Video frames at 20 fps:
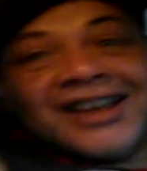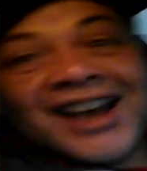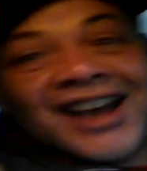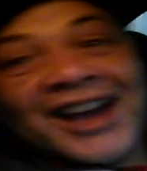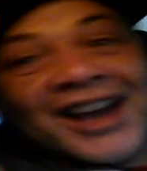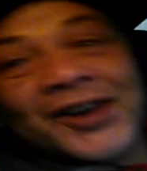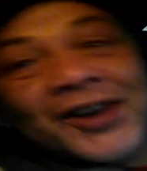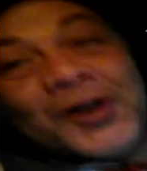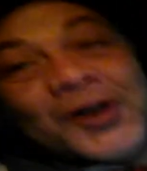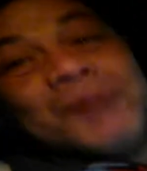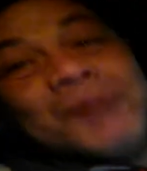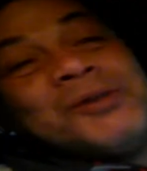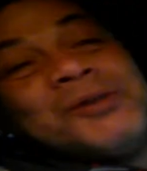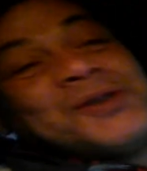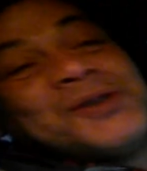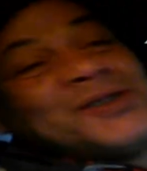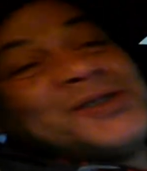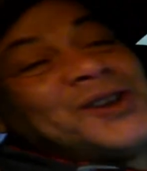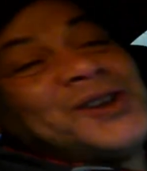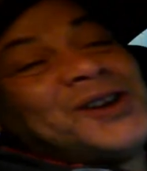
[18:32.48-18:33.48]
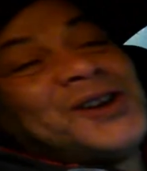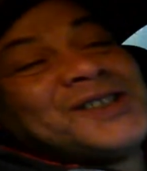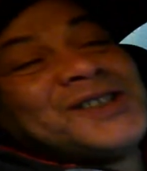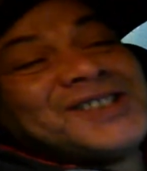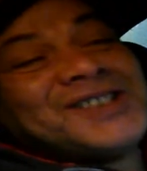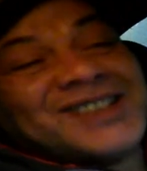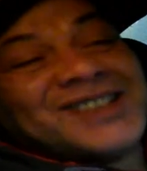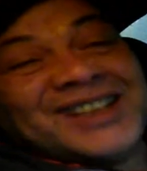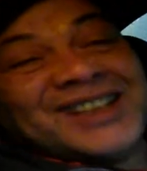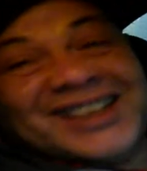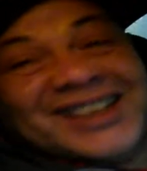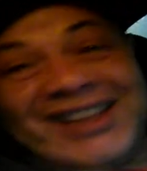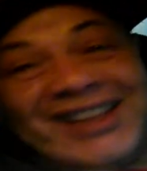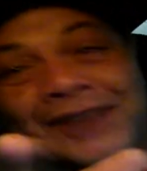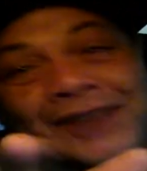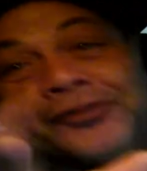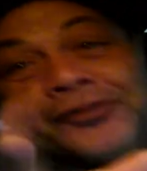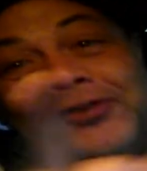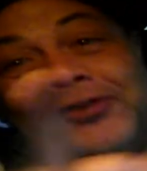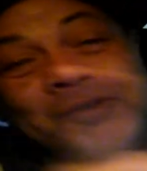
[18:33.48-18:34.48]
I almost lost
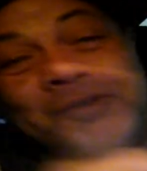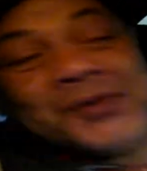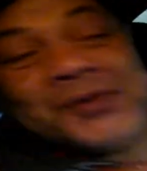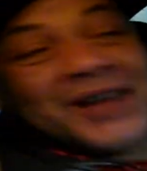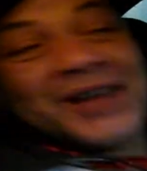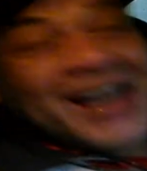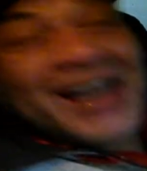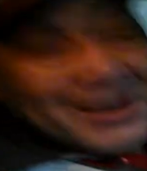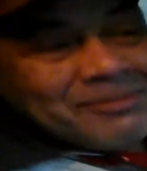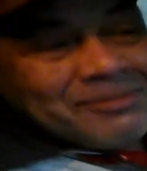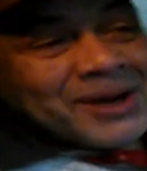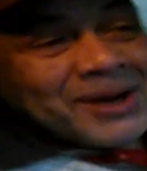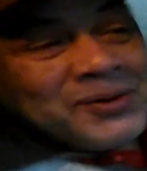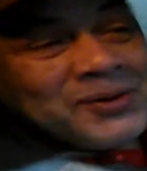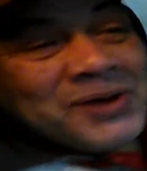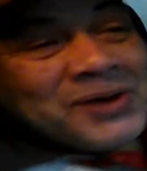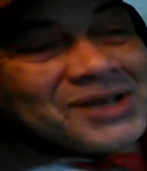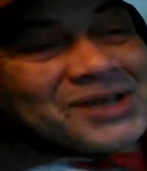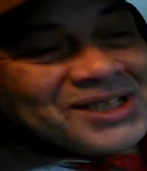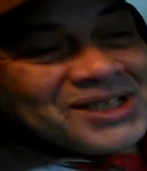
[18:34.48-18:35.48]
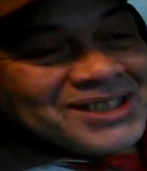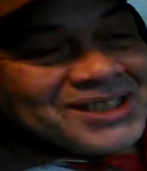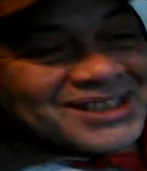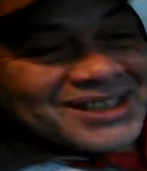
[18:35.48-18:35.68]
that phone and my wallet.